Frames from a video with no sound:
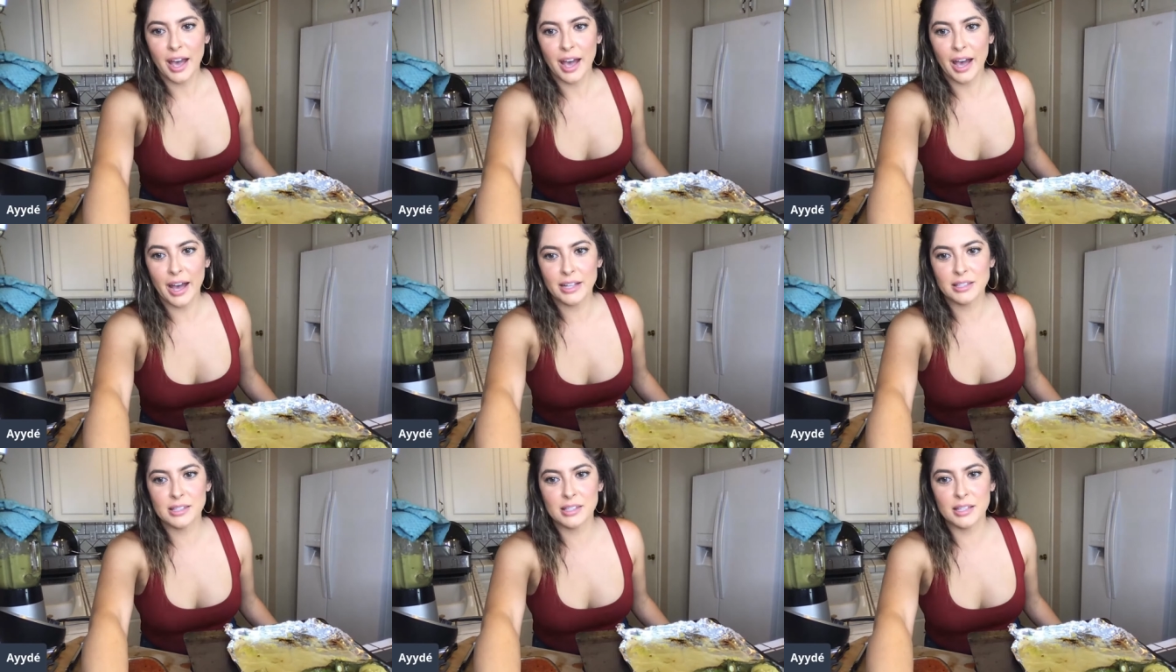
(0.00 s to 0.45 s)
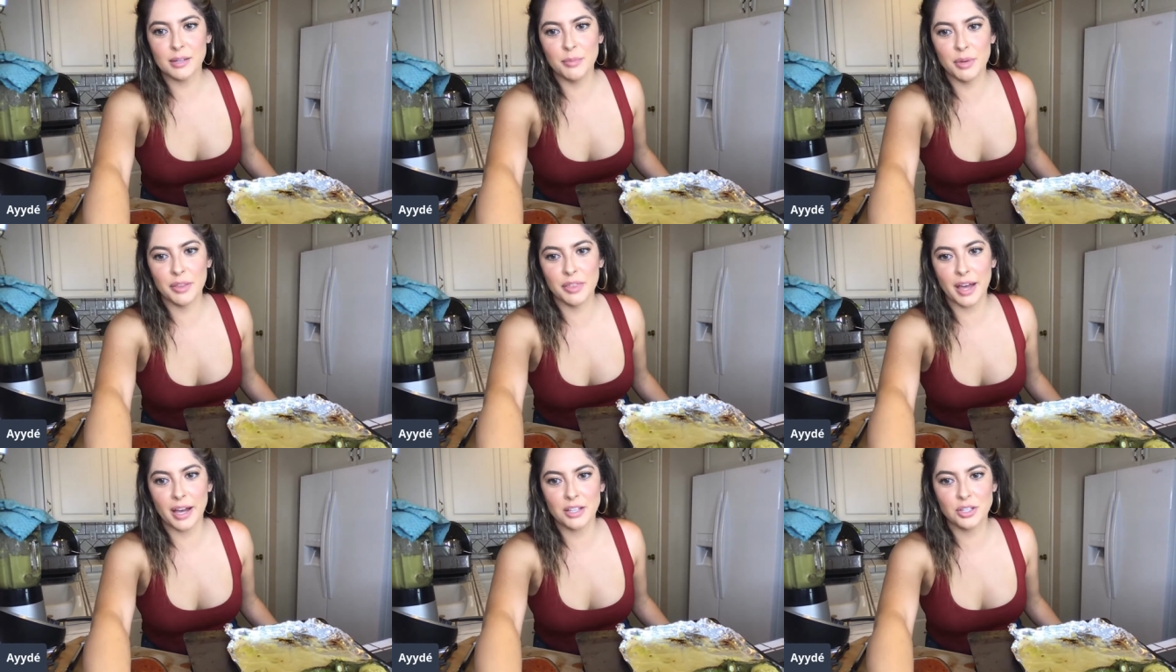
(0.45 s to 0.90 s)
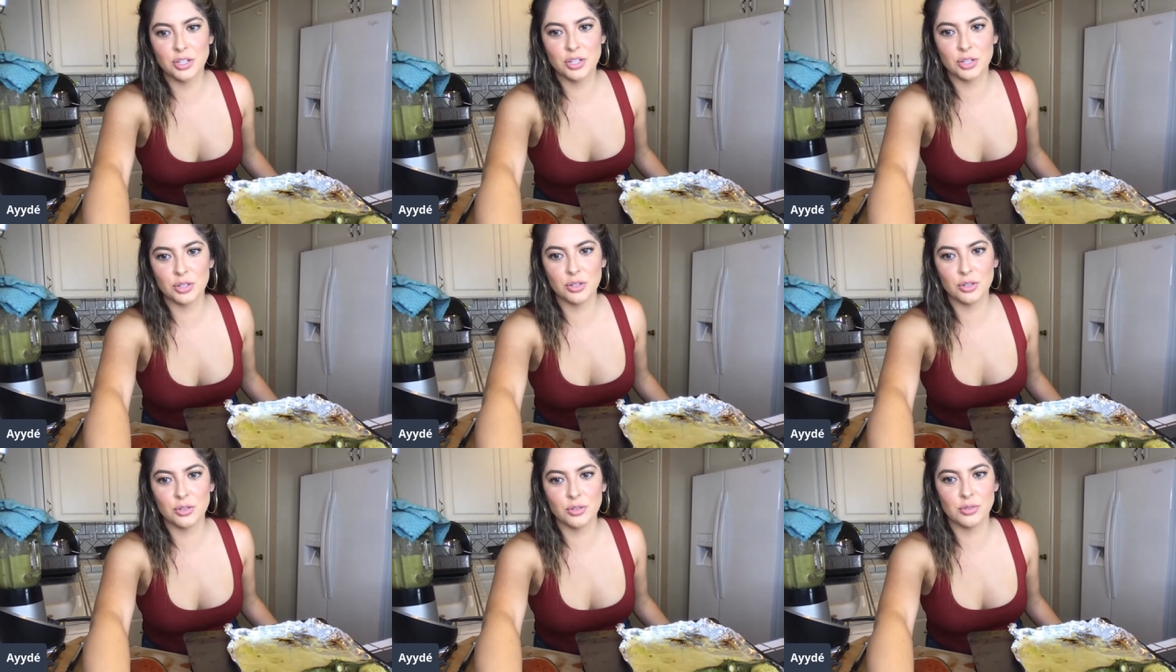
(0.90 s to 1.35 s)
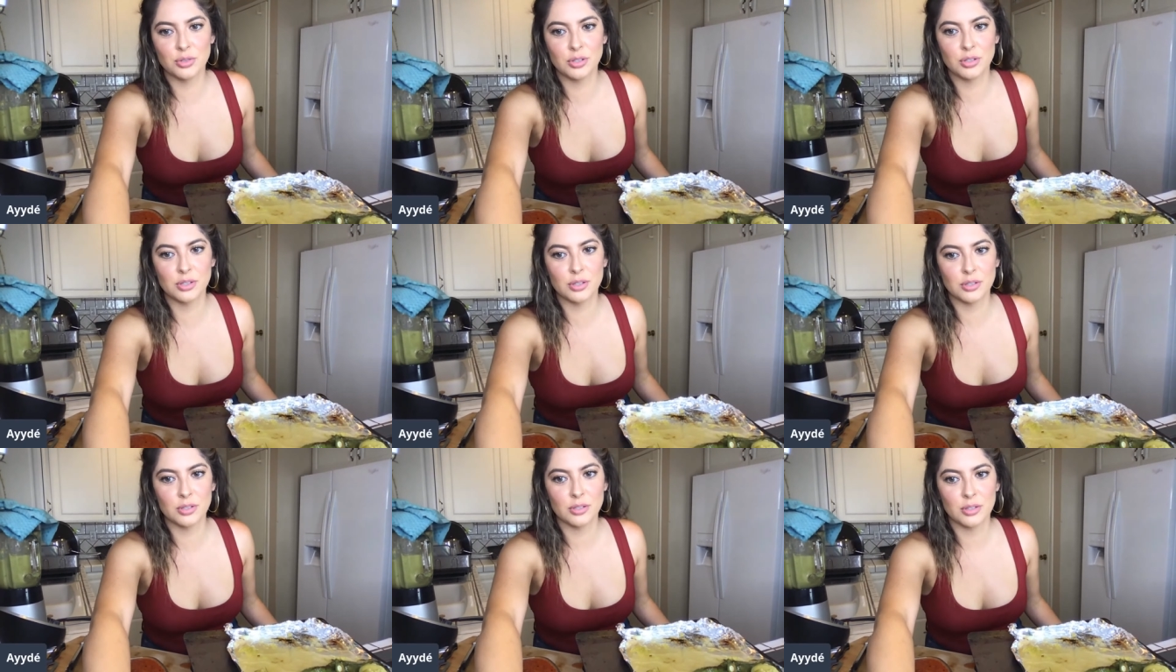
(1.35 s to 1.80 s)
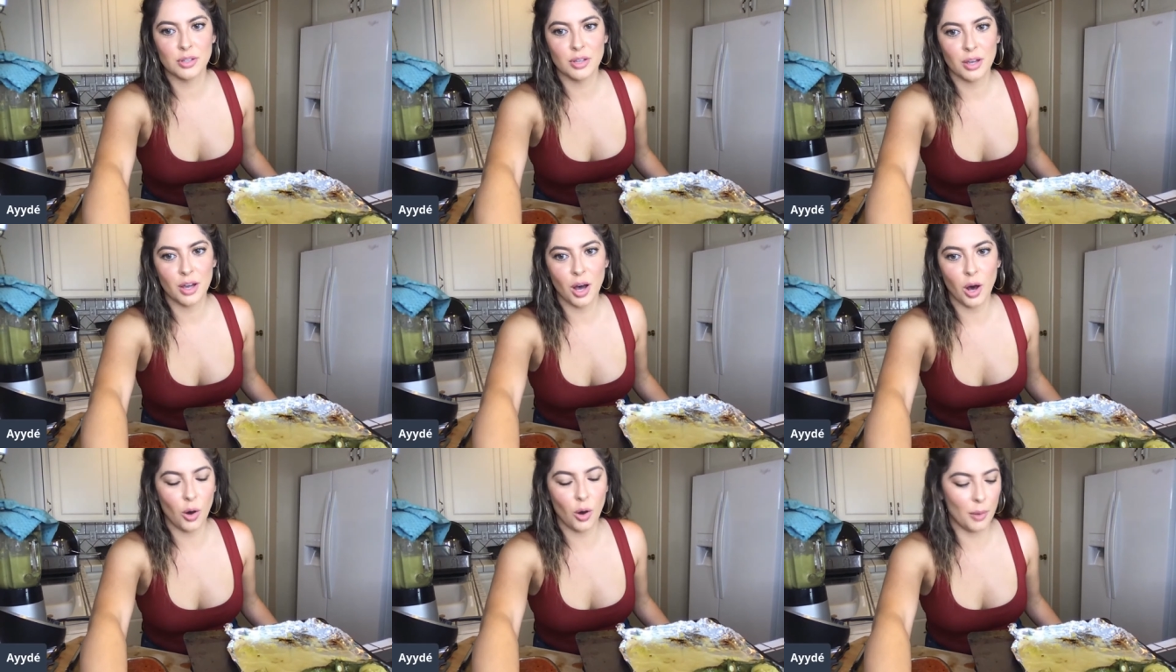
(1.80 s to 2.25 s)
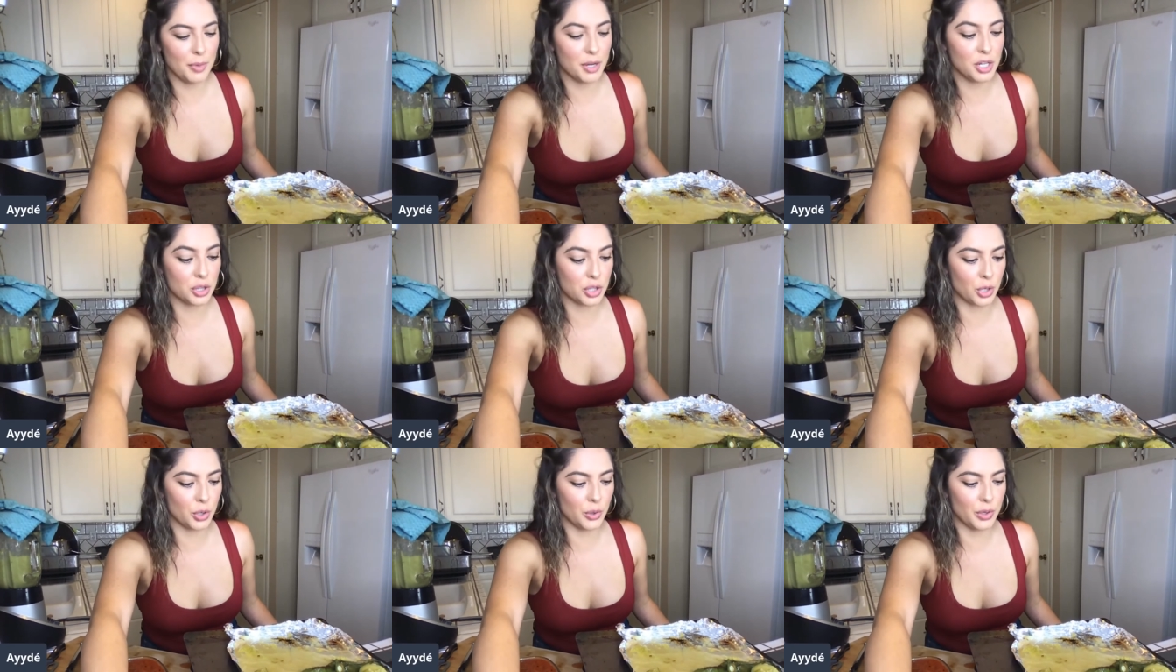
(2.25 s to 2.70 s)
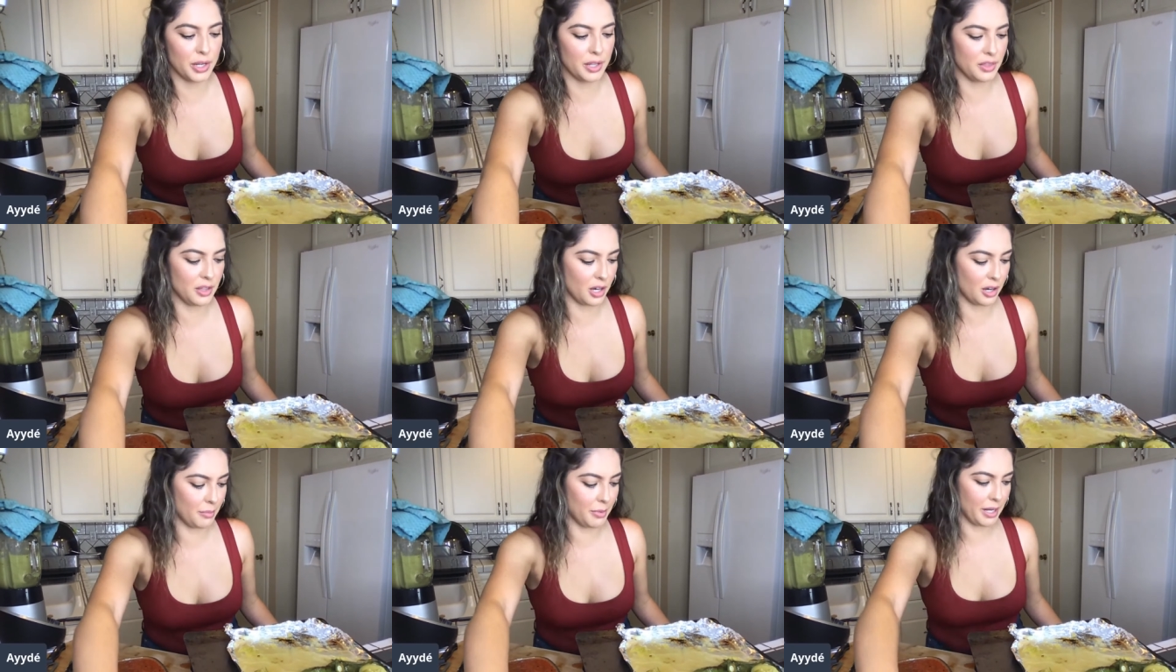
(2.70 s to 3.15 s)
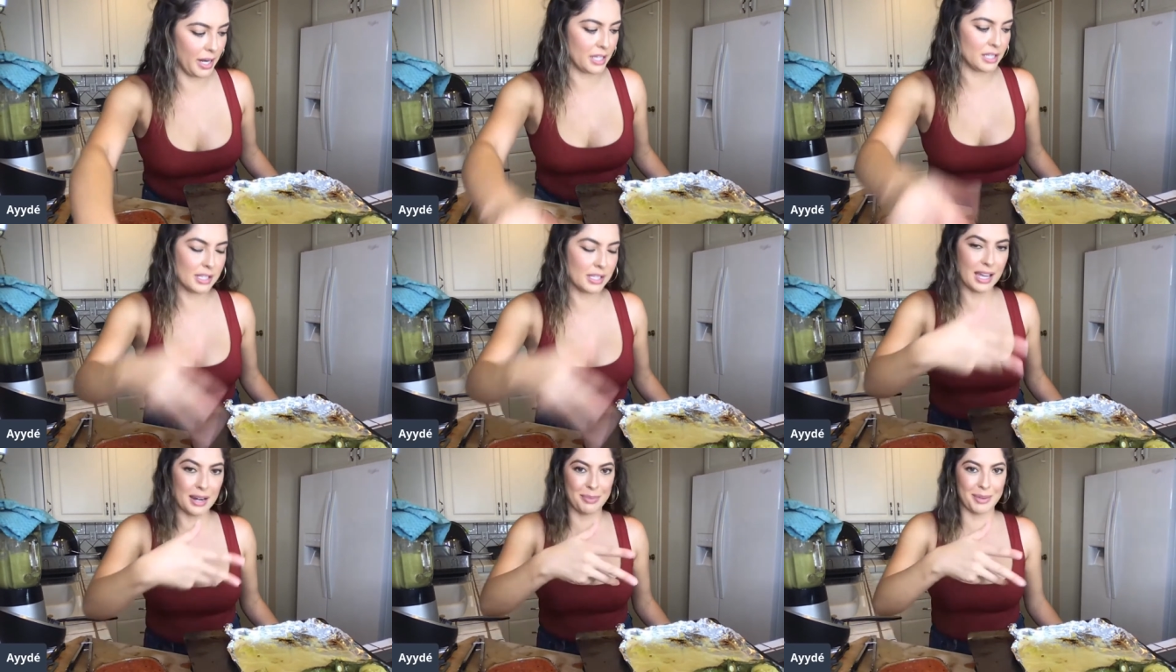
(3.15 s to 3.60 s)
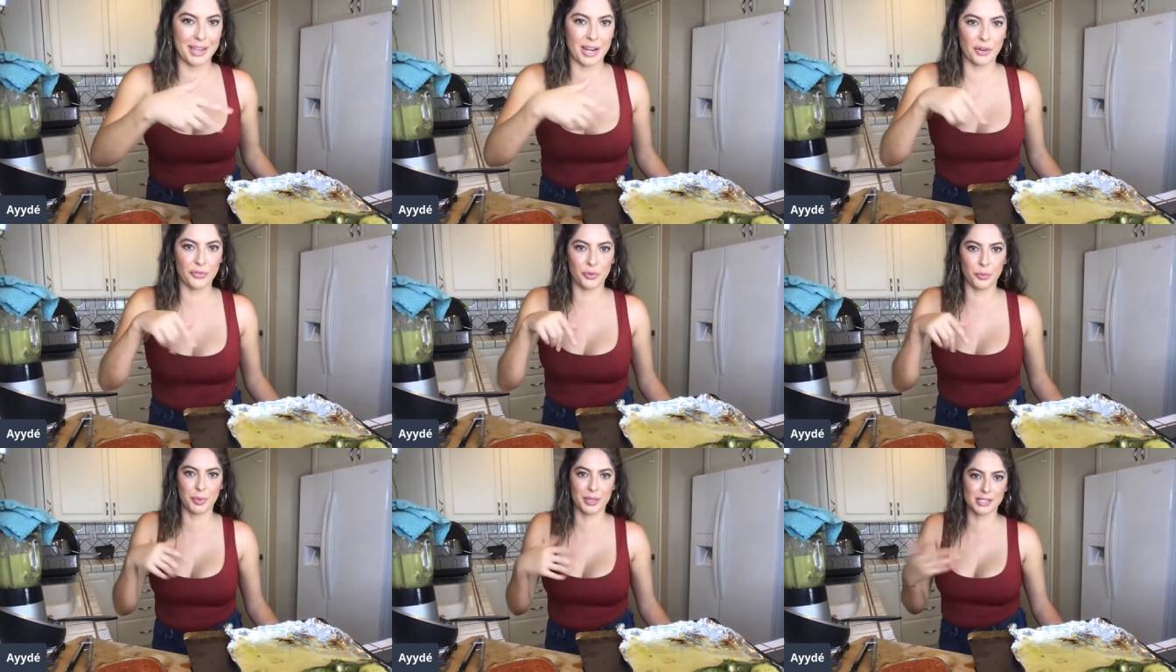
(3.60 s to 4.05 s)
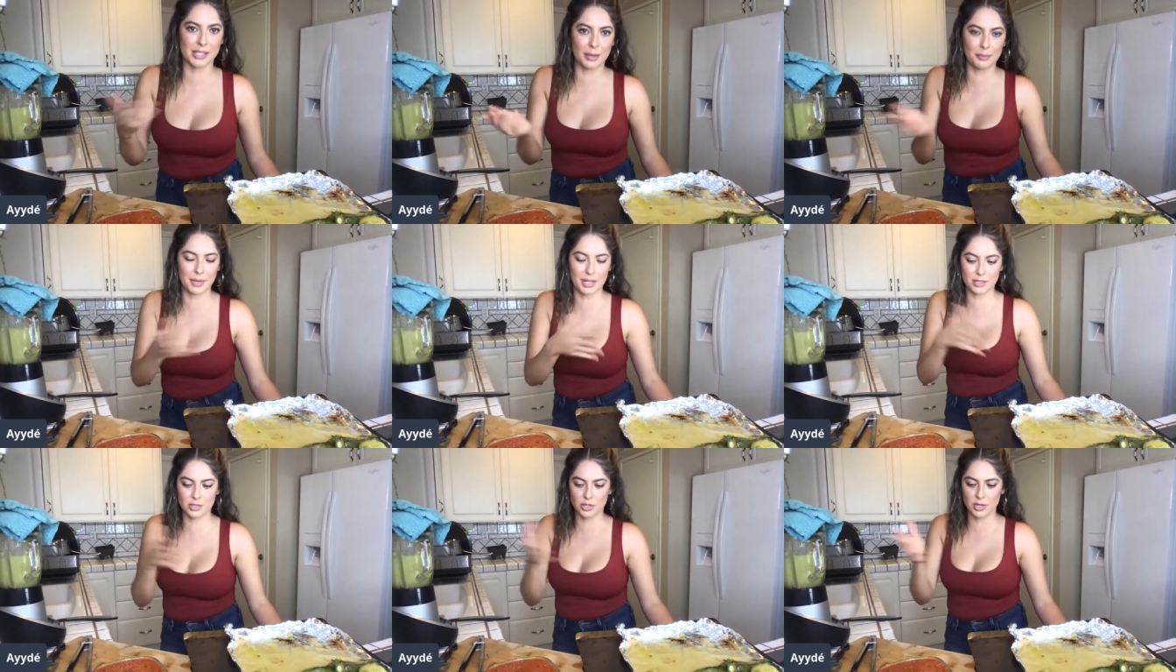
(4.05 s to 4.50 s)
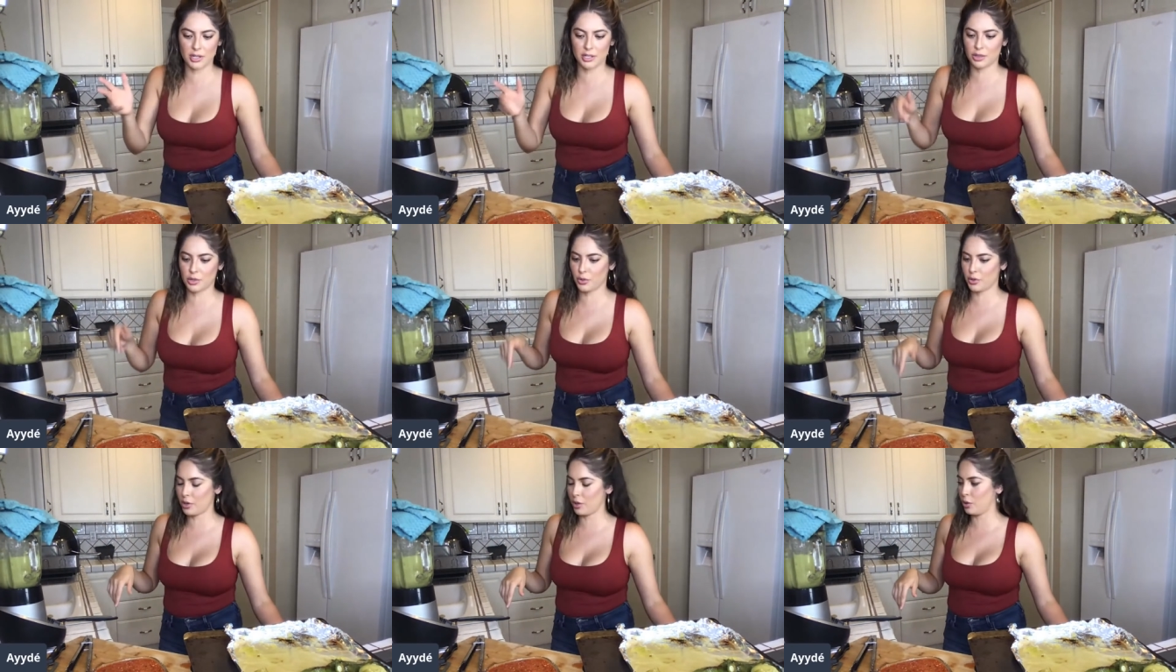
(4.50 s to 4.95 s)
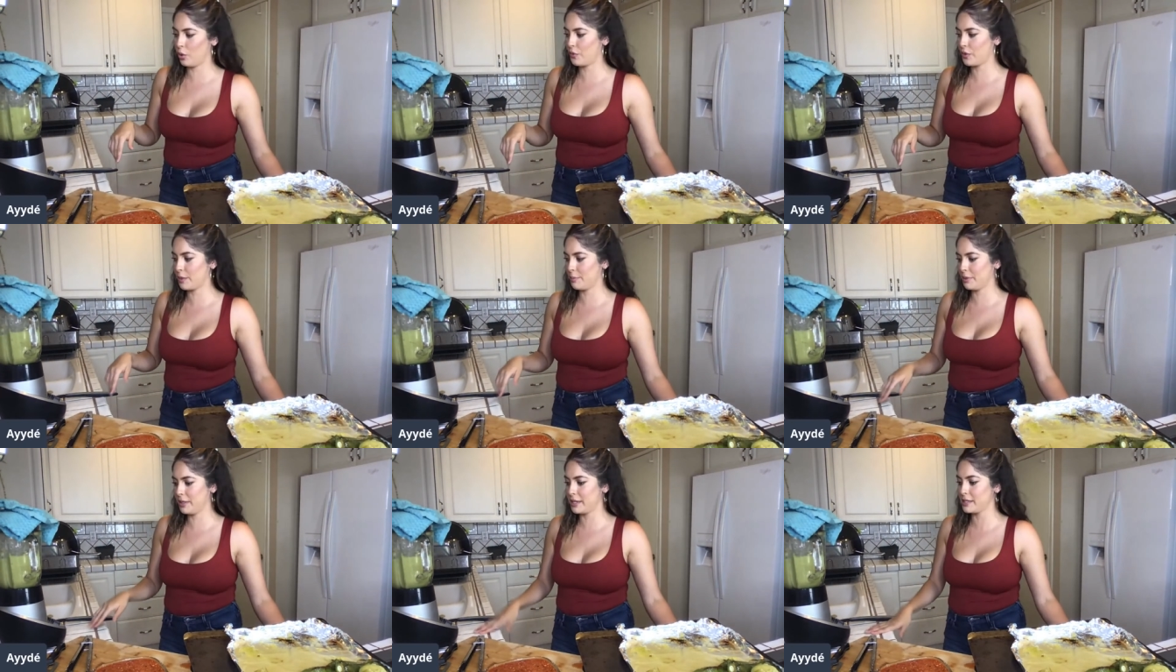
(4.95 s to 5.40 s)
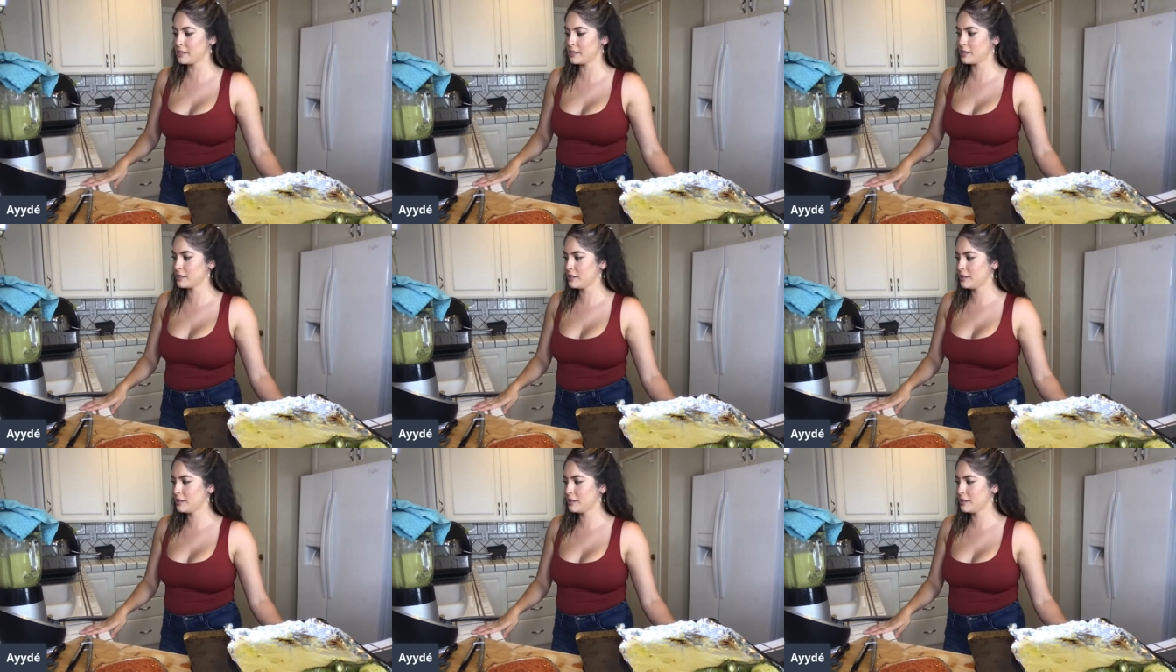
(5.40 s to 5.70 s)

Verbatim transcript: Add some of that juice. Oh, I'm going to throw it in there, but I just got to be careful because I'm not trying to throw it all over the place.